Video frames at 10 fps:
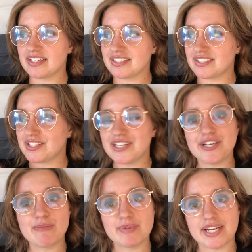
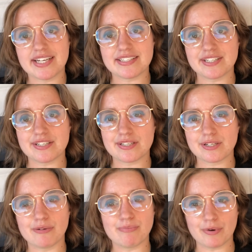dehumanizes
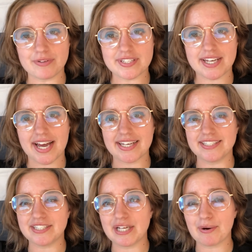both sides.
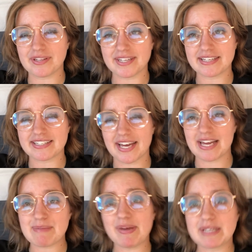
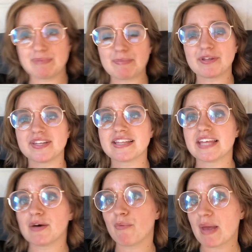It makes people think
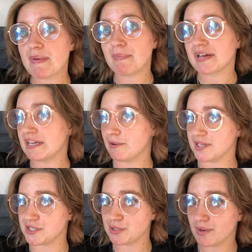that white people can only
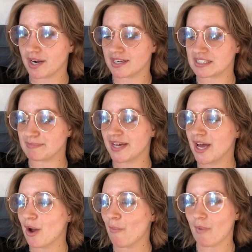do harm
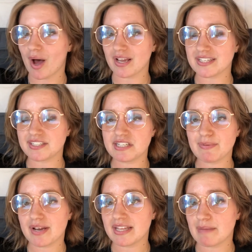while
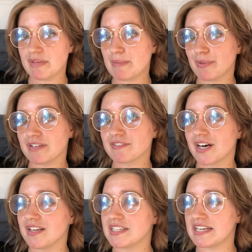insinuating that people of
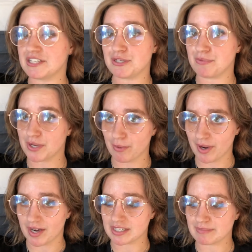color can do no
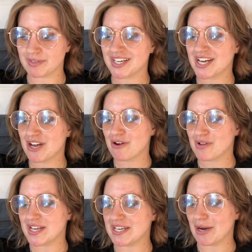harm,
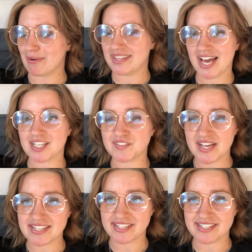and that
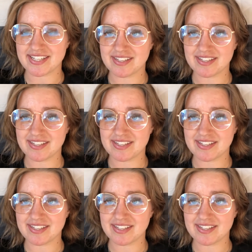erases